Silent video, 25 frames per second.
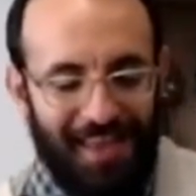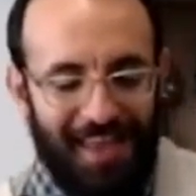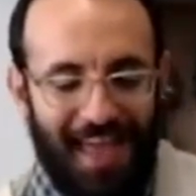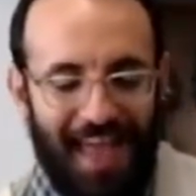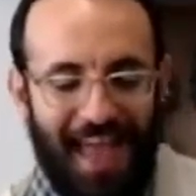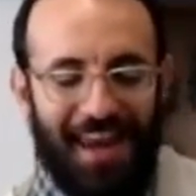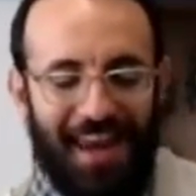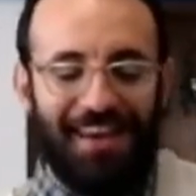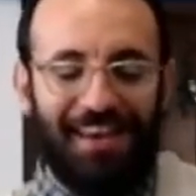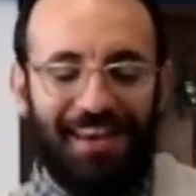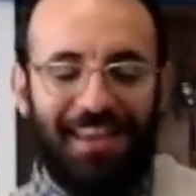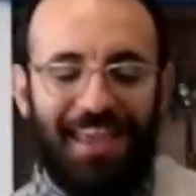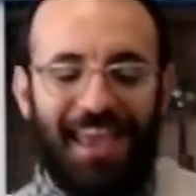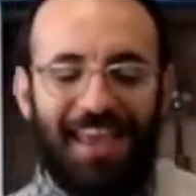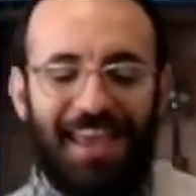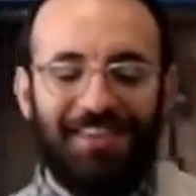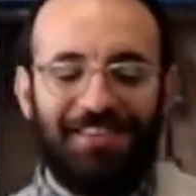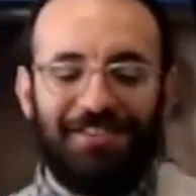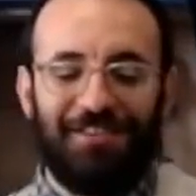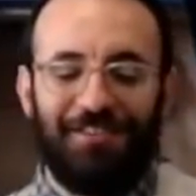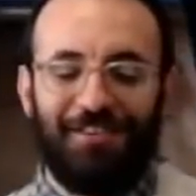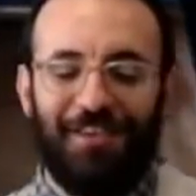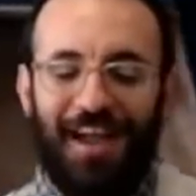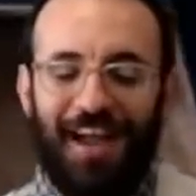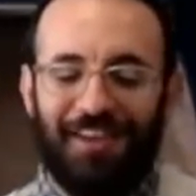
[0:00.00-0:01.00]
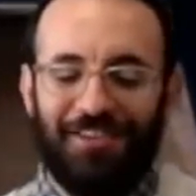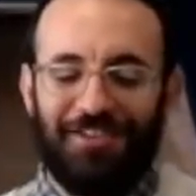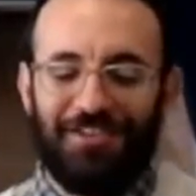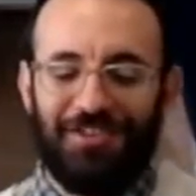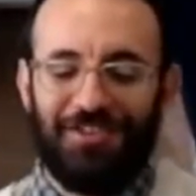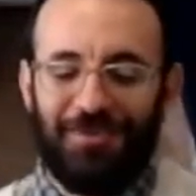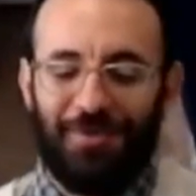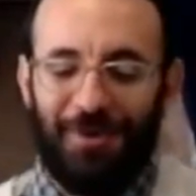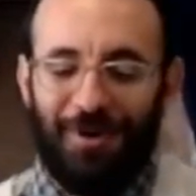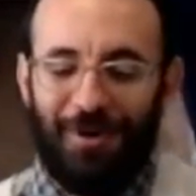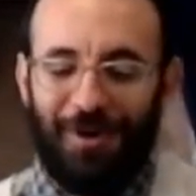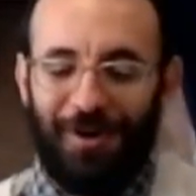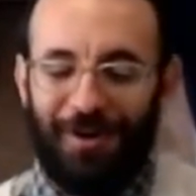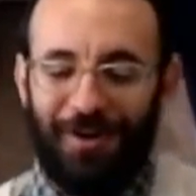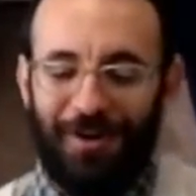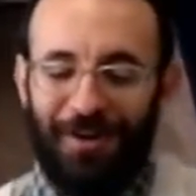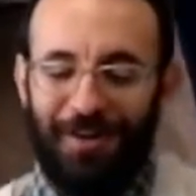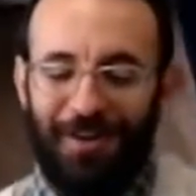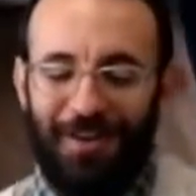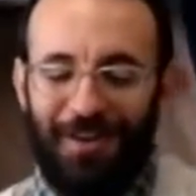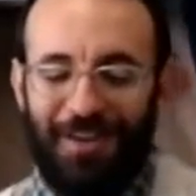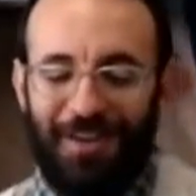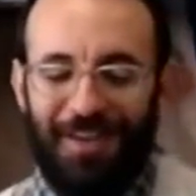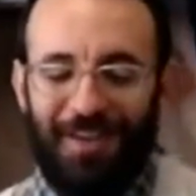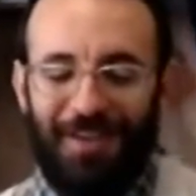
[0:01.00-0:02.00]
And in case you're not sure,
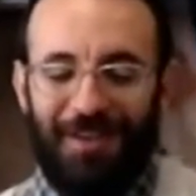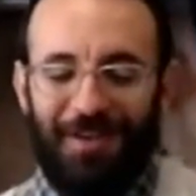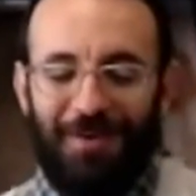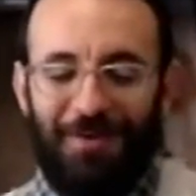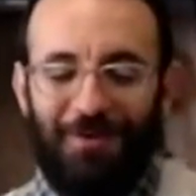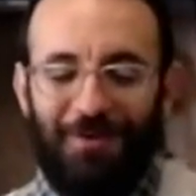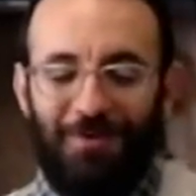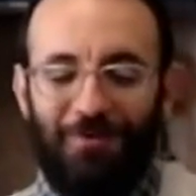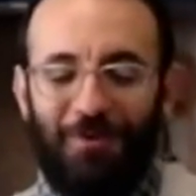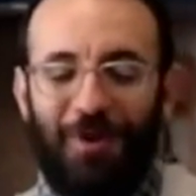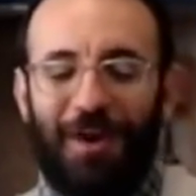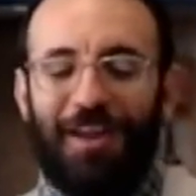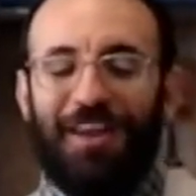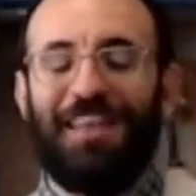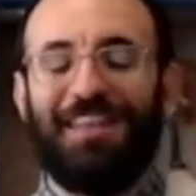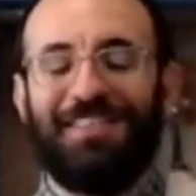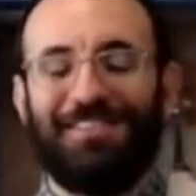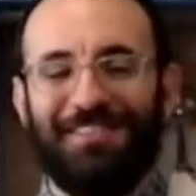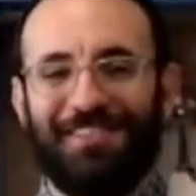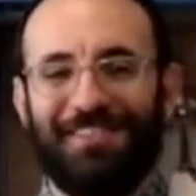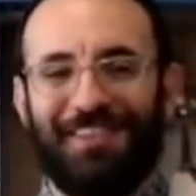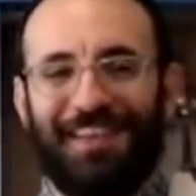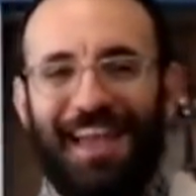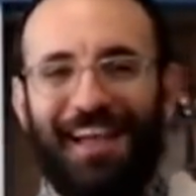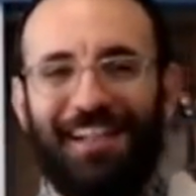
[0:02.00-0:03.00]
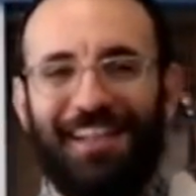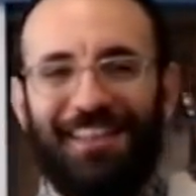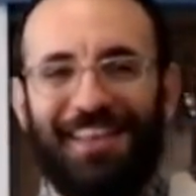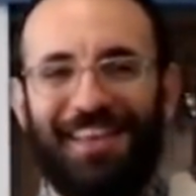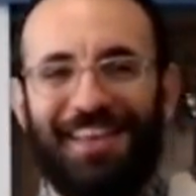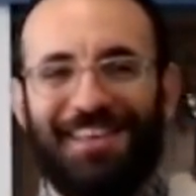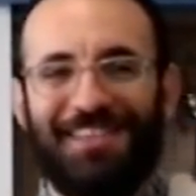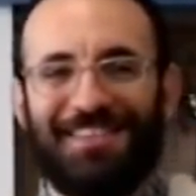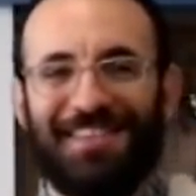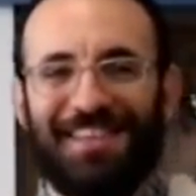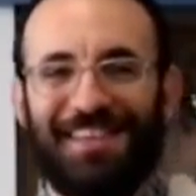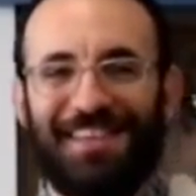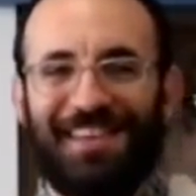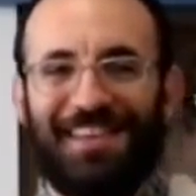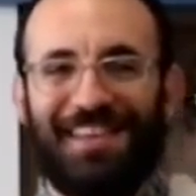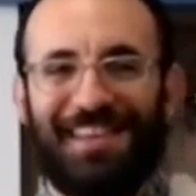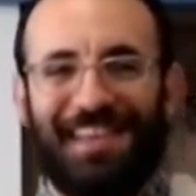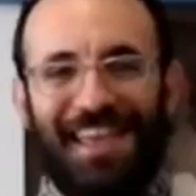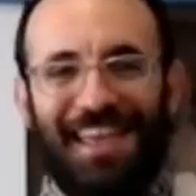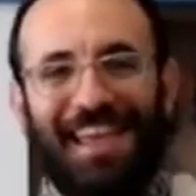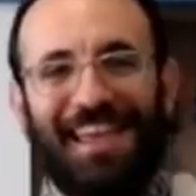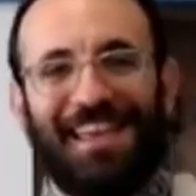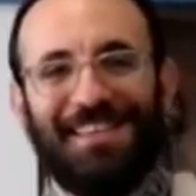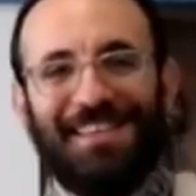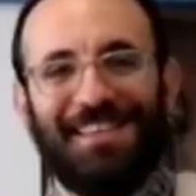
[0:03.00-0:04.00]
what intercalation
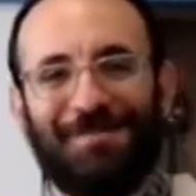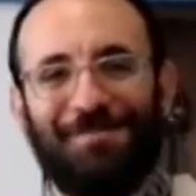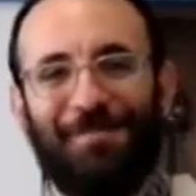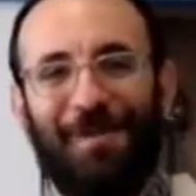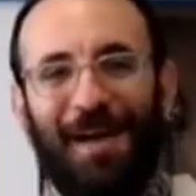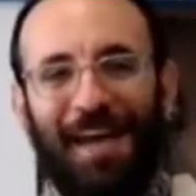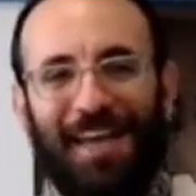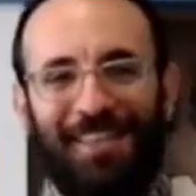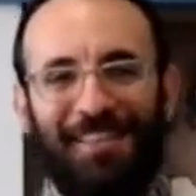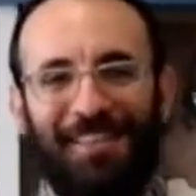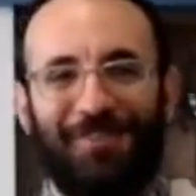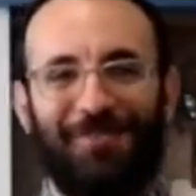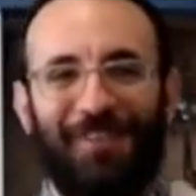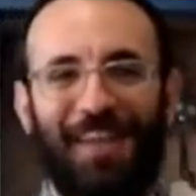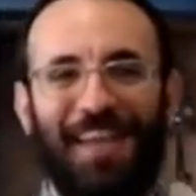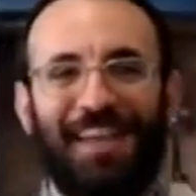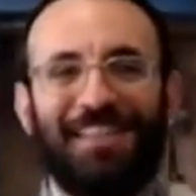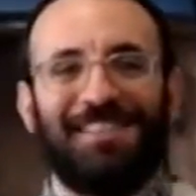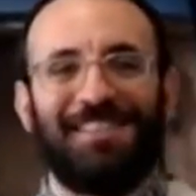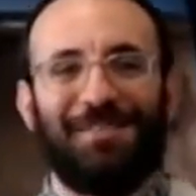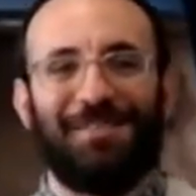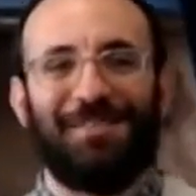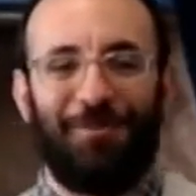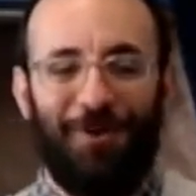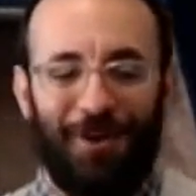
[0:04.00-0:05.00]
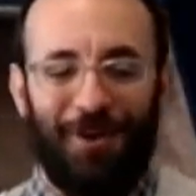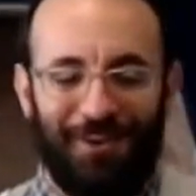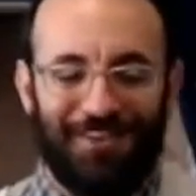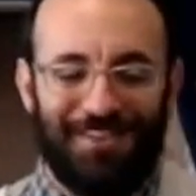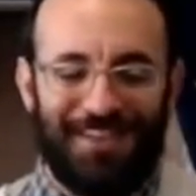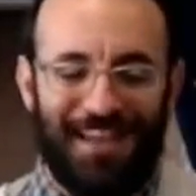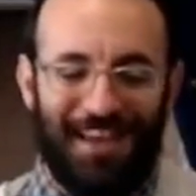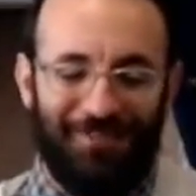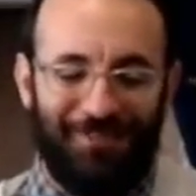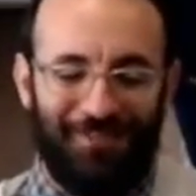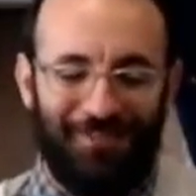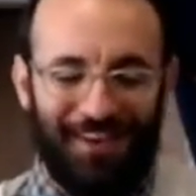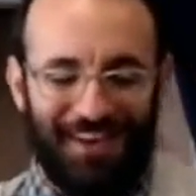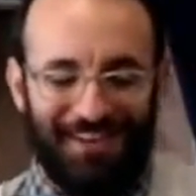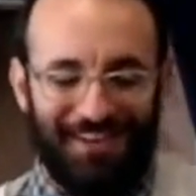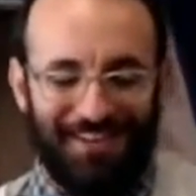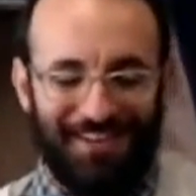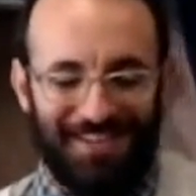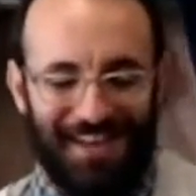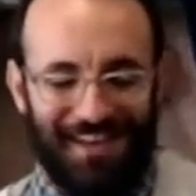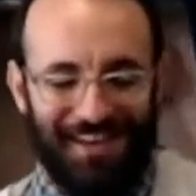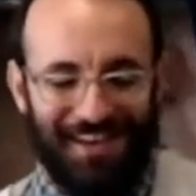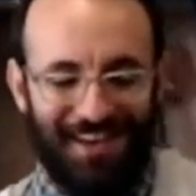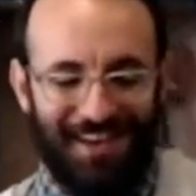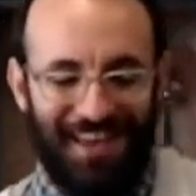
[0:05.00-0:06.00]
is by the fancy word
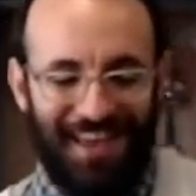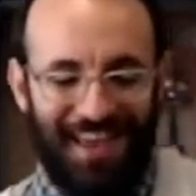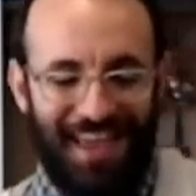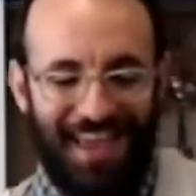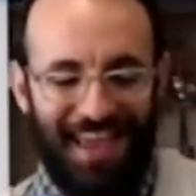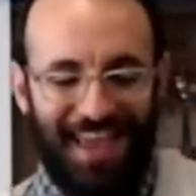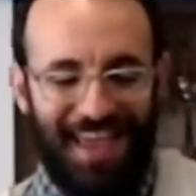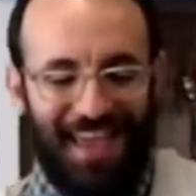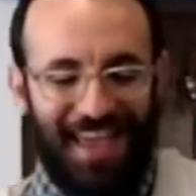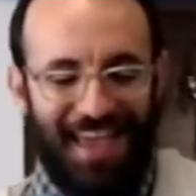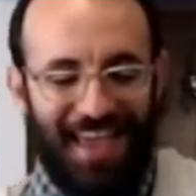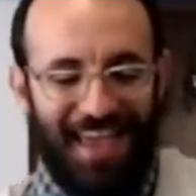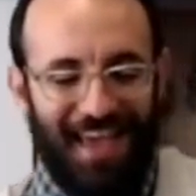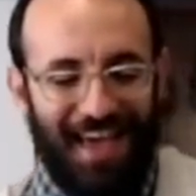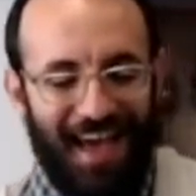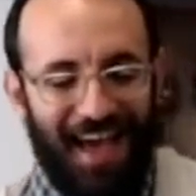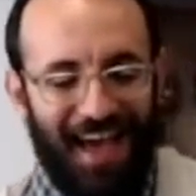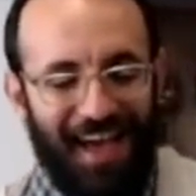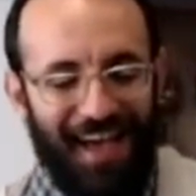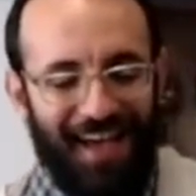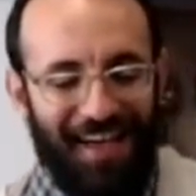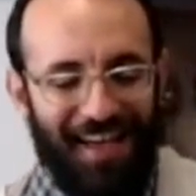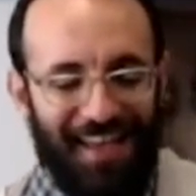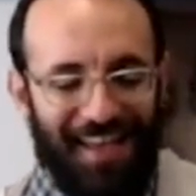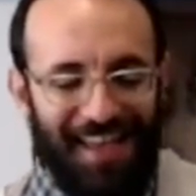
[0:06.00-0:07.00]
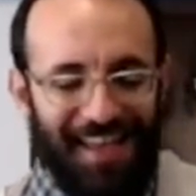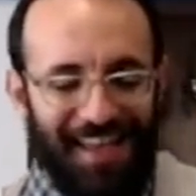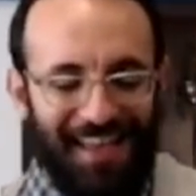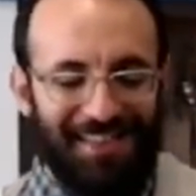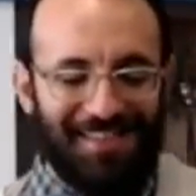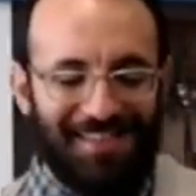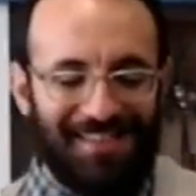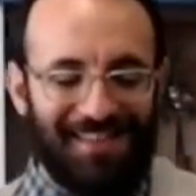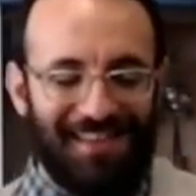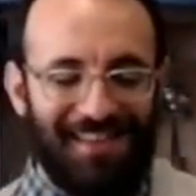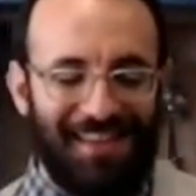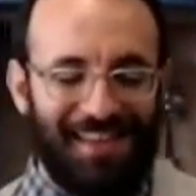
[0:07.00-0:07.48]
definition. It's